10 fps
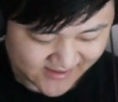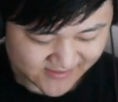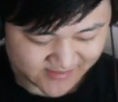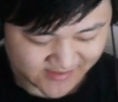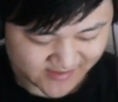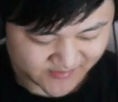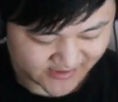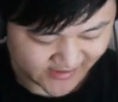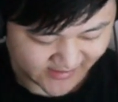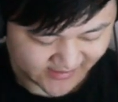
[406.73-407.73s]
So you need them
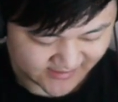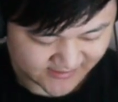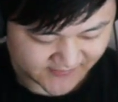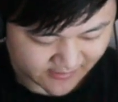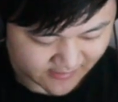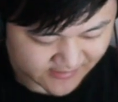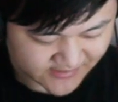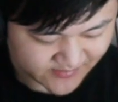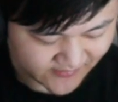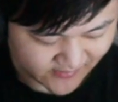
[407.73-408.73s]
to like hit us
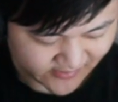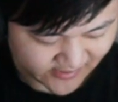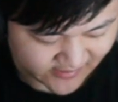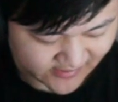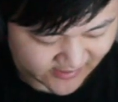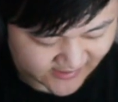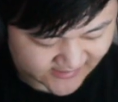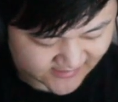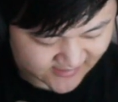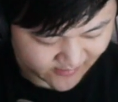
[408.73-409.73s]
first before we could
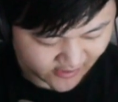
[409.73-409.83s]
analysis complete.